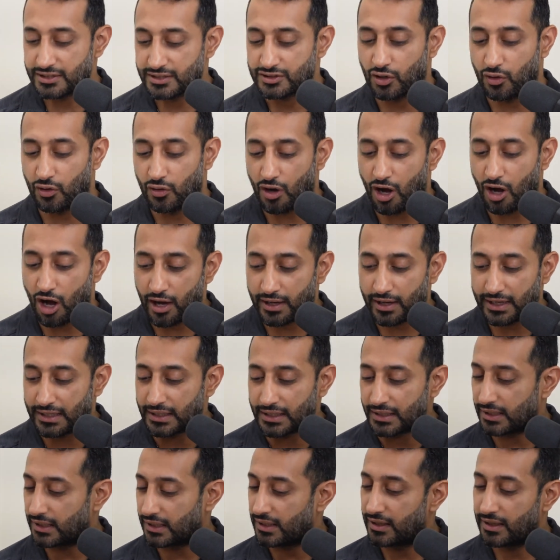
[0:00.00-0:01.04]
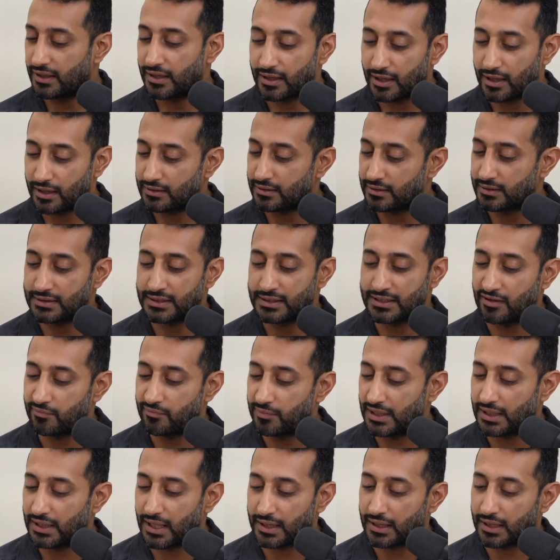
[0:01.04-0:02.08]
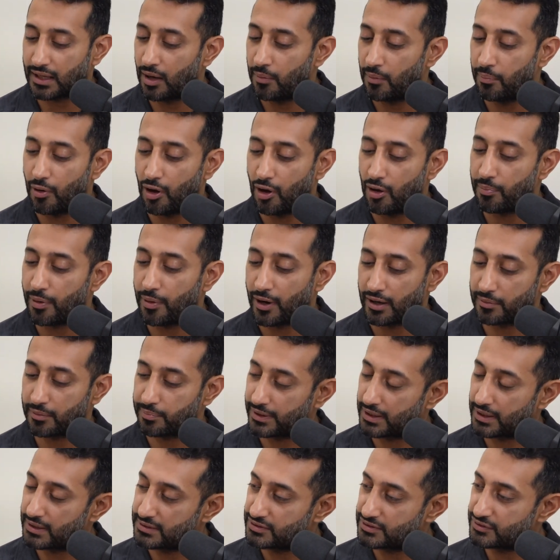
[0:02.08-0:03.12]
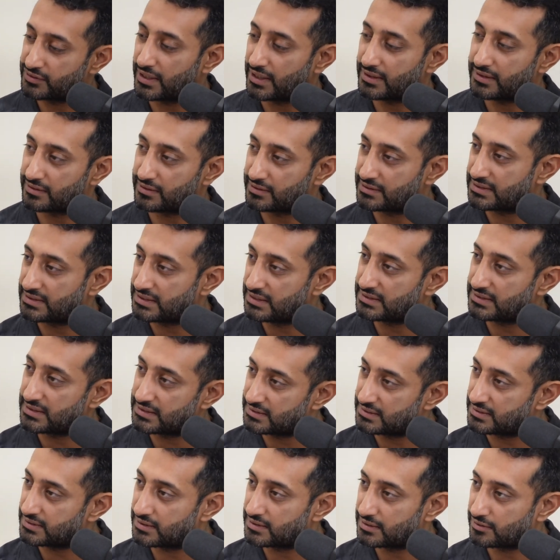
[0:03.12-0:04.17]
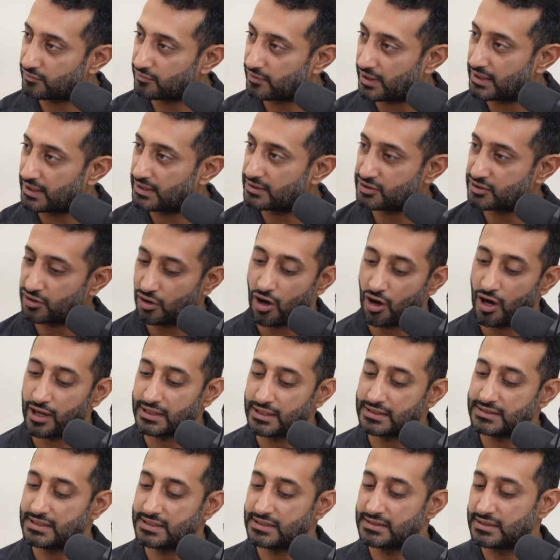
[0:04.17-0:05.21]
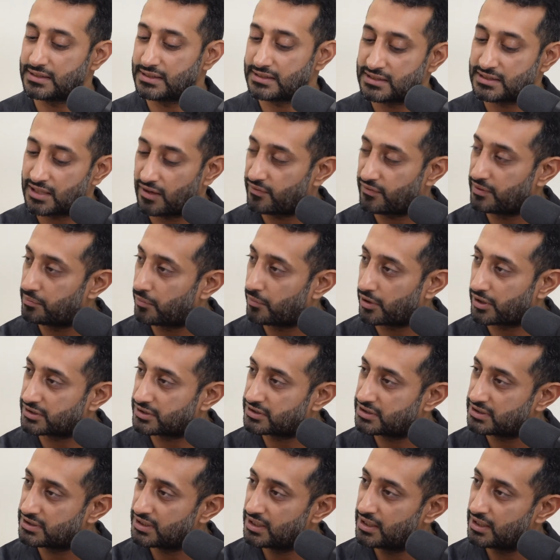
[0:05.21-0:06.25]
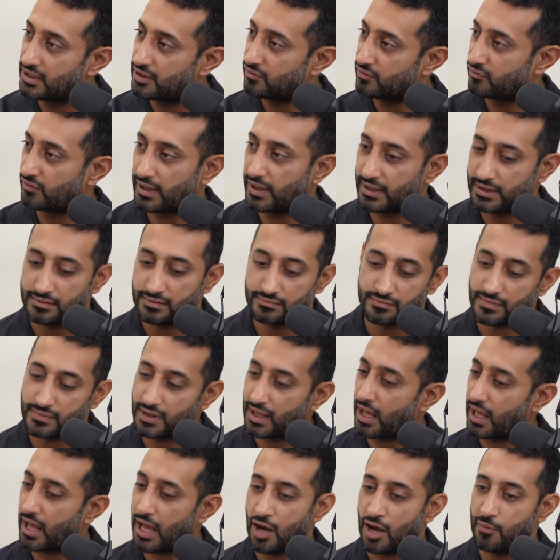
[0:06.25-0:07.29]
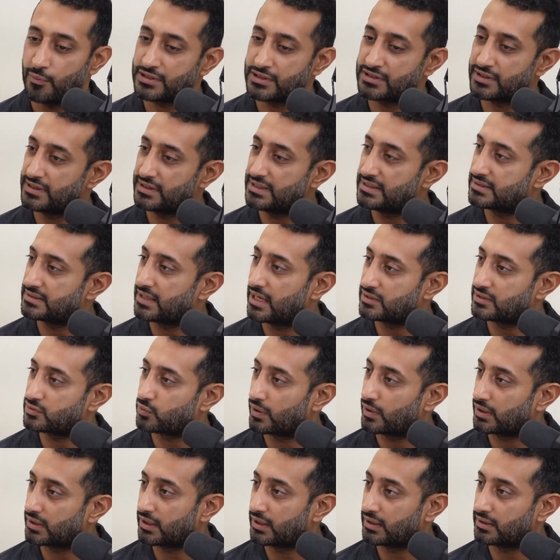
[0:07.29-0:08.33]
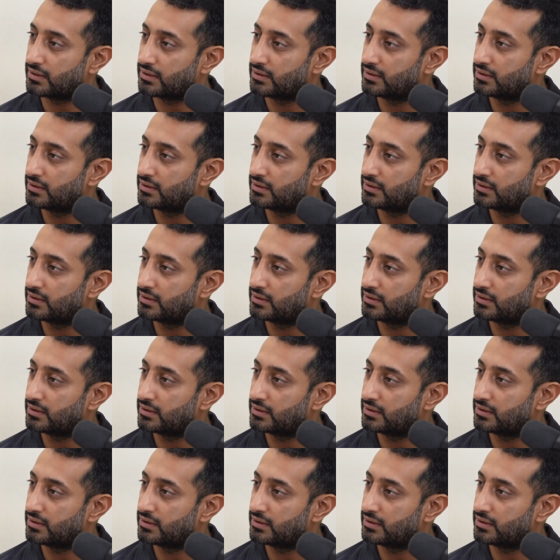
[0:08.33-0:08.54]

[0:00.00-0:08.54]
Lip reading: So audit, give me like a ballpark, because you said there's seasons, right? So audit season is tough in March, right? How much are these guys working?